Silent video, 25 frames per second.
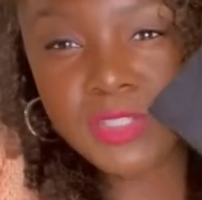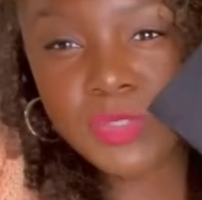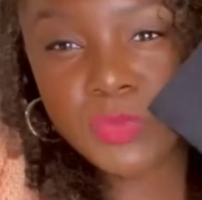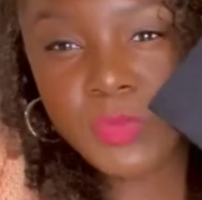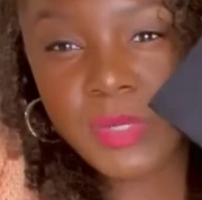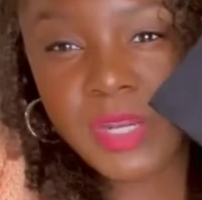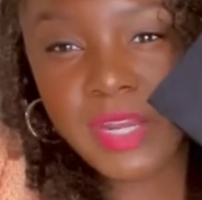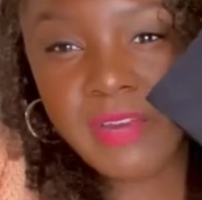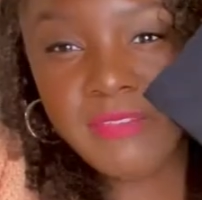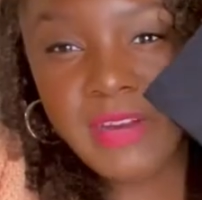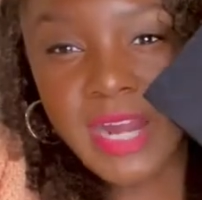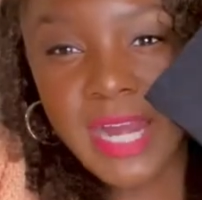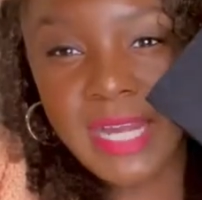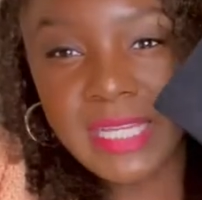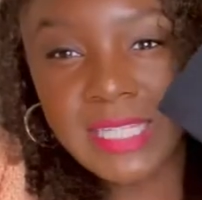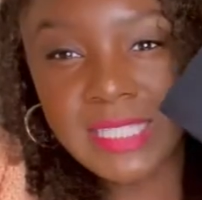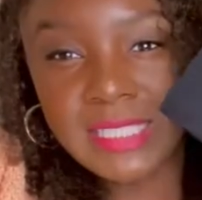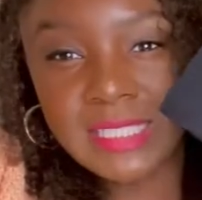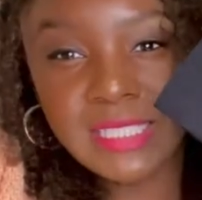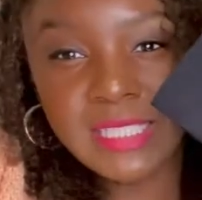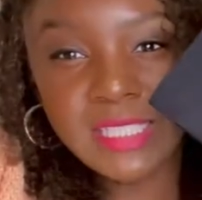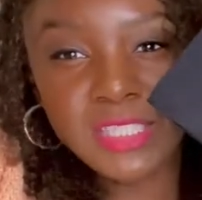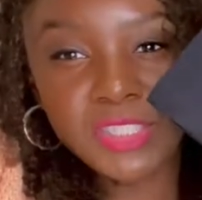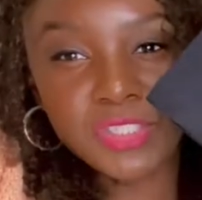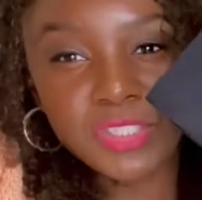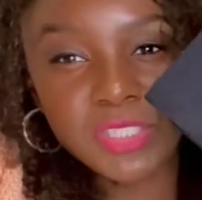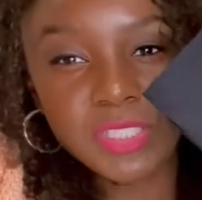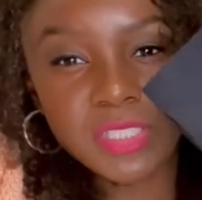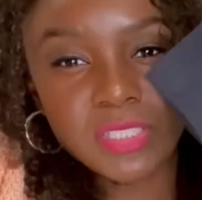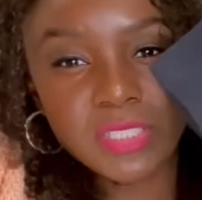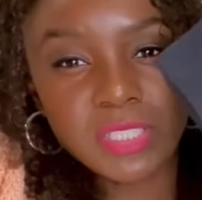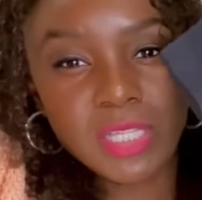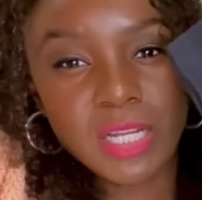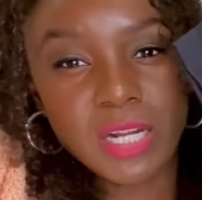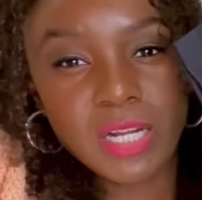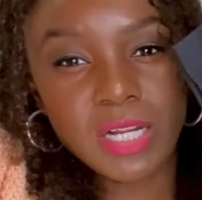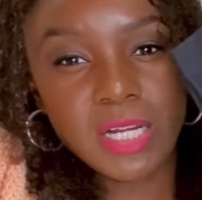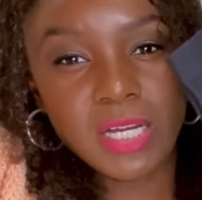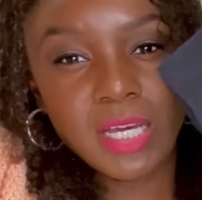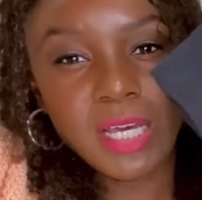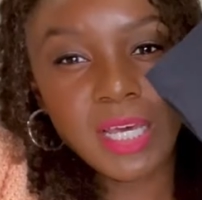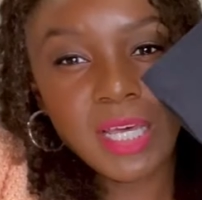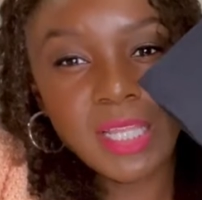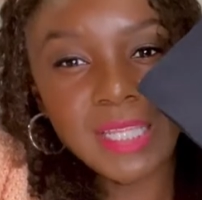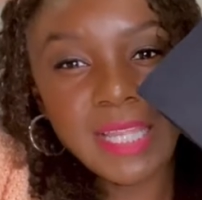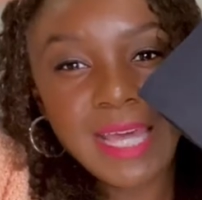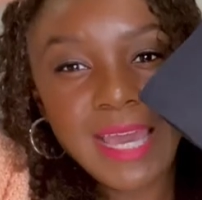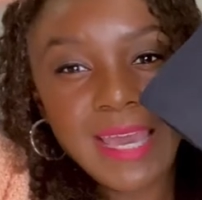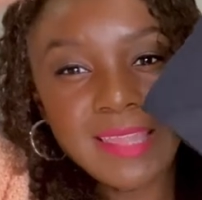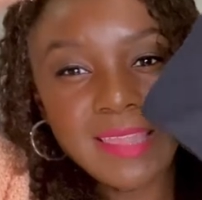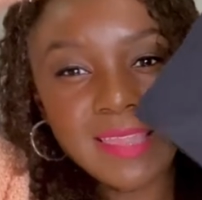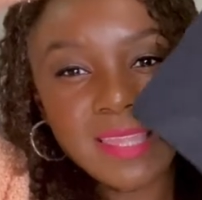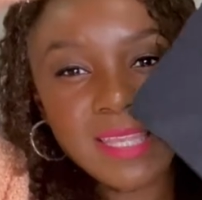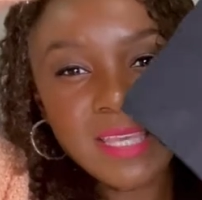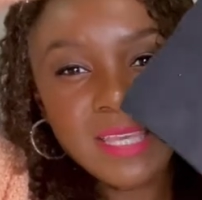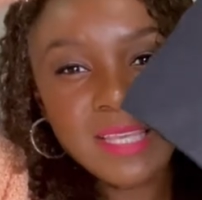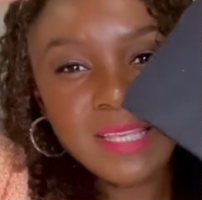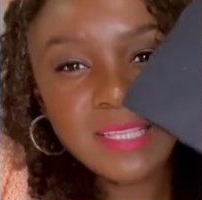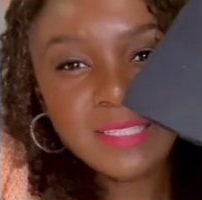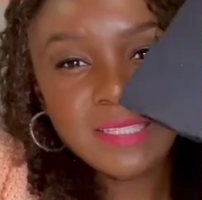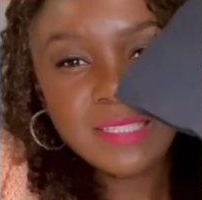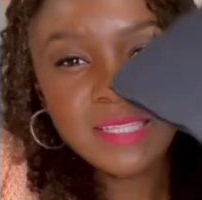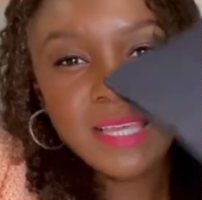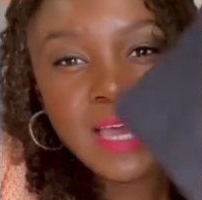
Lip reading: Whenever I get t-shirts that are cut like this,